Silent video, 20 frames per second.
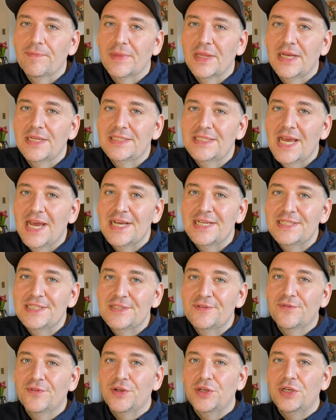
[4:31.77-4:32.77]
a
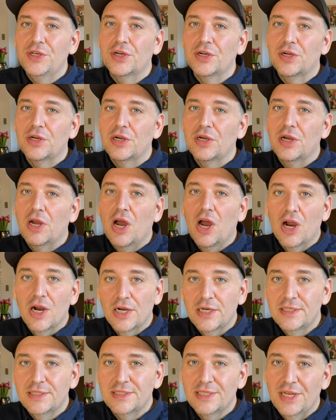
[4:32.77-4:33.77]
test for your
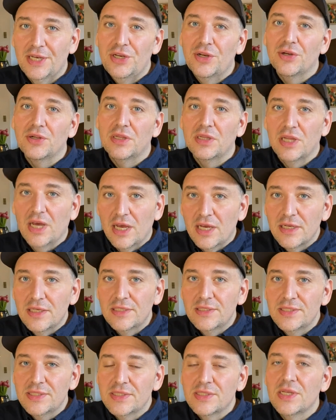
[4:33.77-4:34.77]
heart and your
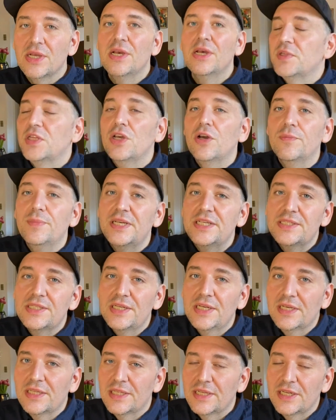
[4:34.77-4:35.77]
lungs. The
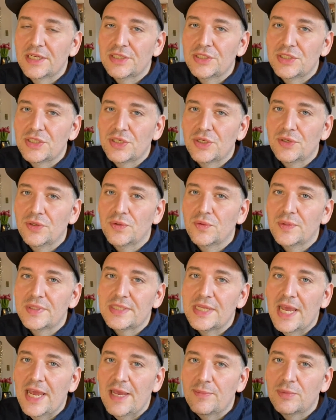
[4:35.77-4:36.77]
obesity clinic too
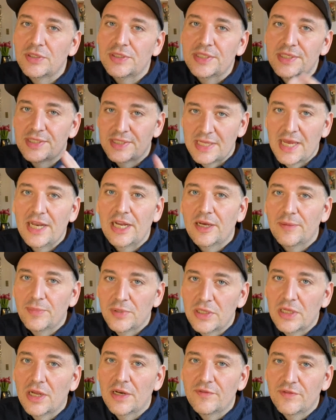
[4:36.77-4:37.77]
was able to set up a
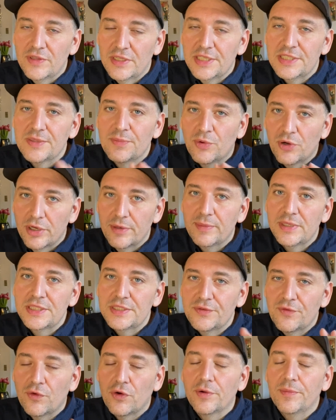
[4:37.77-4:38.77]
lot of these
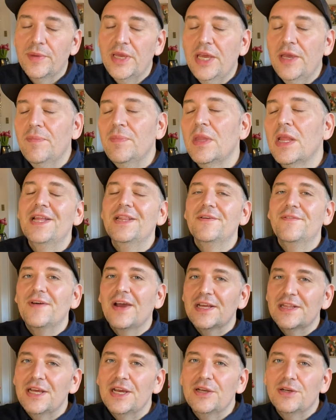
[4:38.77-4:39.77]
appointments for me. The
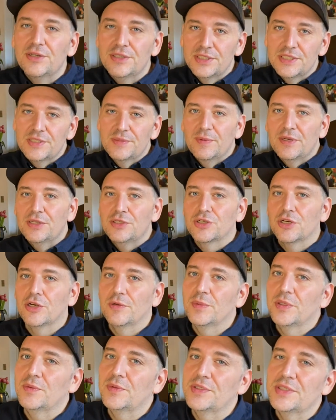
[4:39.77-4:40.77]
fact that I couldn't speak
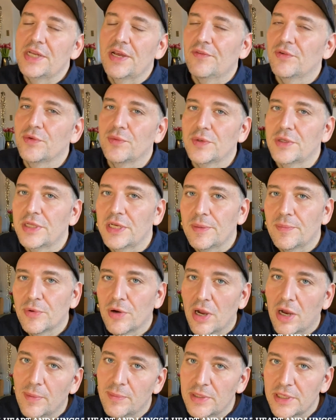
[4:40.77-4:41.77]
German was never really a
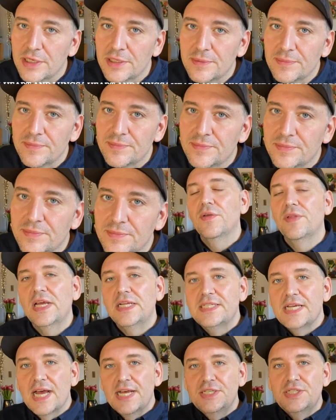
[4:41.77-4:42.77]
problem. So they
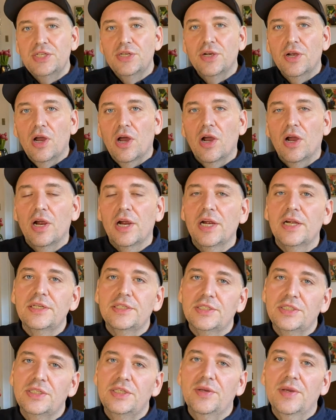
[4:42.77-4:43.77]
test your
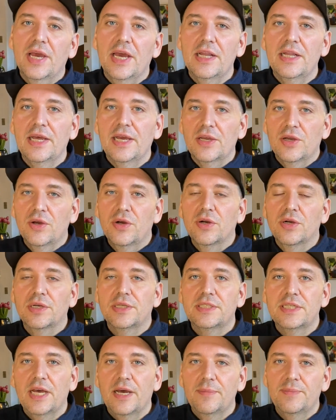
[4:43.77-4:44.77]
heart, you get like
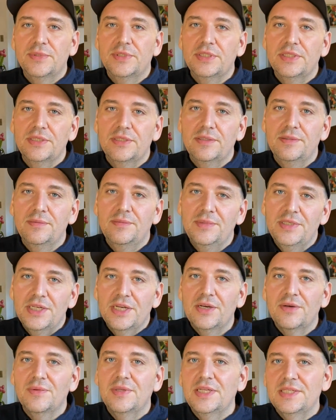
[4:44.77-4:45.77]
hooked up to, you
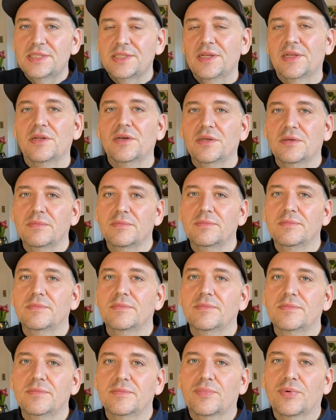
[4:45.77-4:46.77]
know, these little
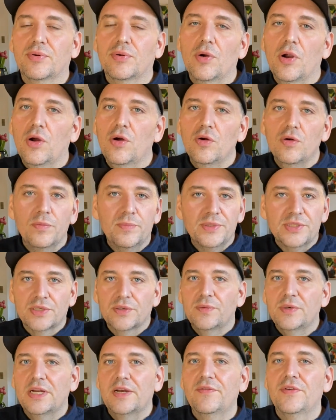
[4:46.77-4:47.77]
probes or
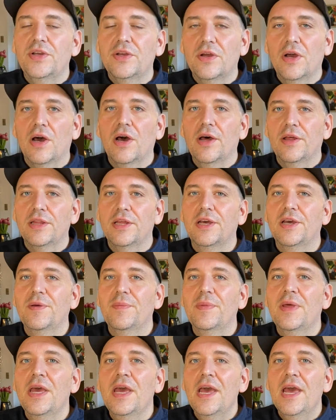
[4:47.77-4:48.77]
whatever you call
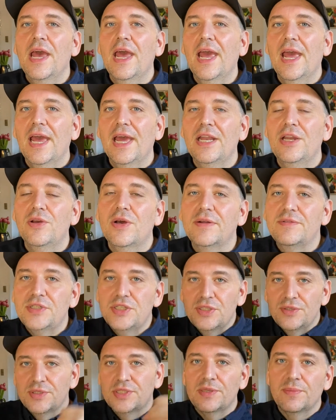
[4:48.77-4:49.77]
them, and you have to
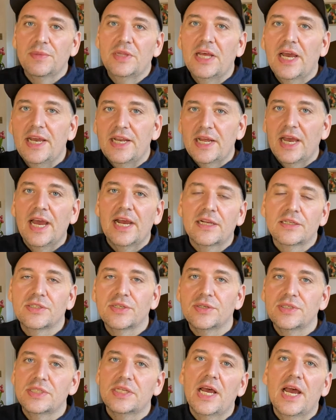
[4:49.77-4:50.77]
do some light
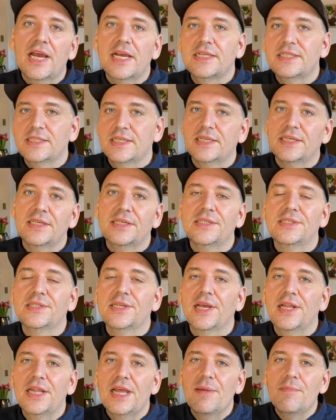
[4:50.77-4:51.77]
exercises,
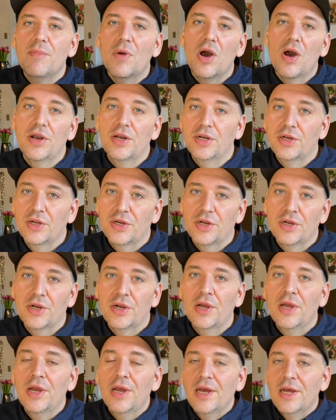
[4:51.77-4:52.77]
and they
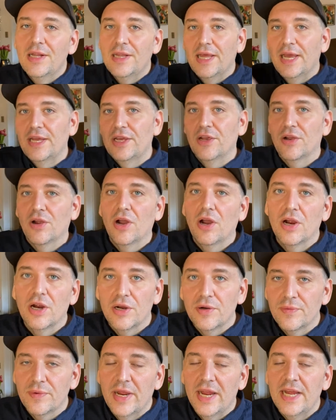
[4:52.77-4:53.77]
monitor like your
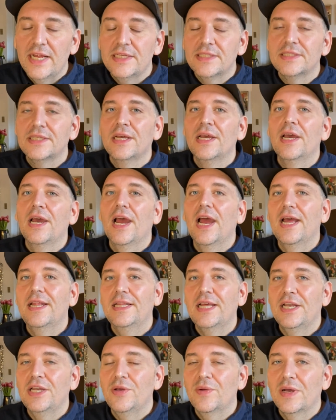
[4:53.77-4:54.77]
heart rate. And
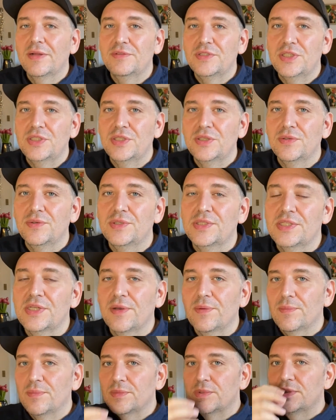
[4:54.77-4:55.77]
then you have to do
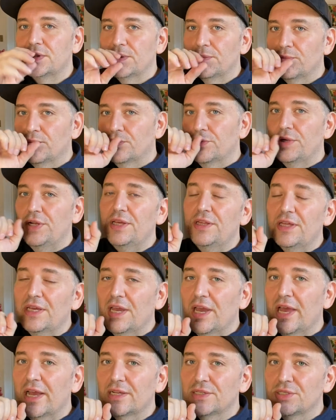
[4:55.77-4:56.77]
some
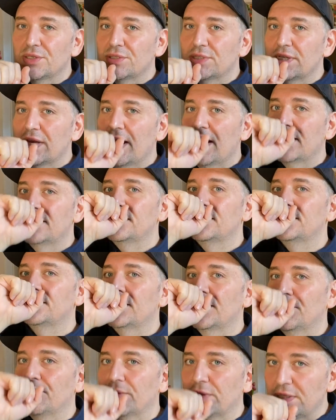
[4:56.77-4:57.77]
breathing exercises,
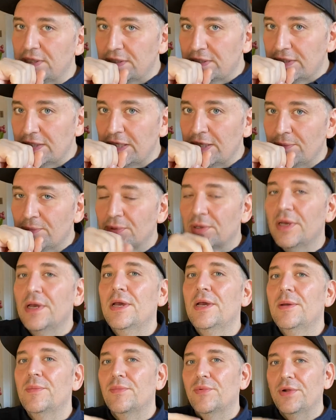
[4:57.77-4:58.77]
like really deep
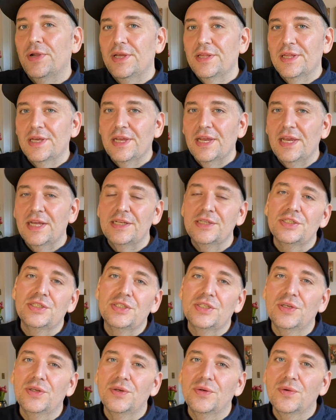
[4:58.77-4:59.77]
breathing
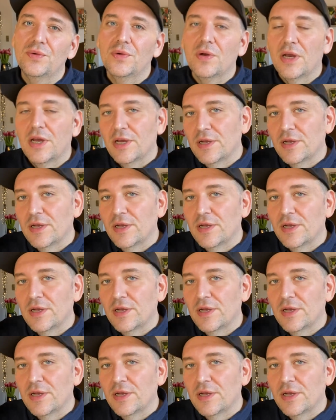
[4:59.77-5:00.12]
into,